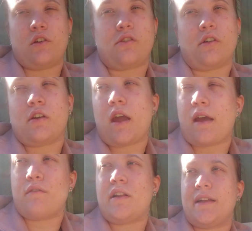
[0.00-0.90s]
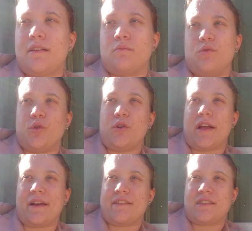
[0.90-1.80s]
don't ever let them do
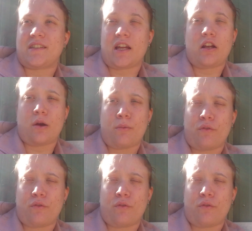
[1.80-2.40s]
that. Stand up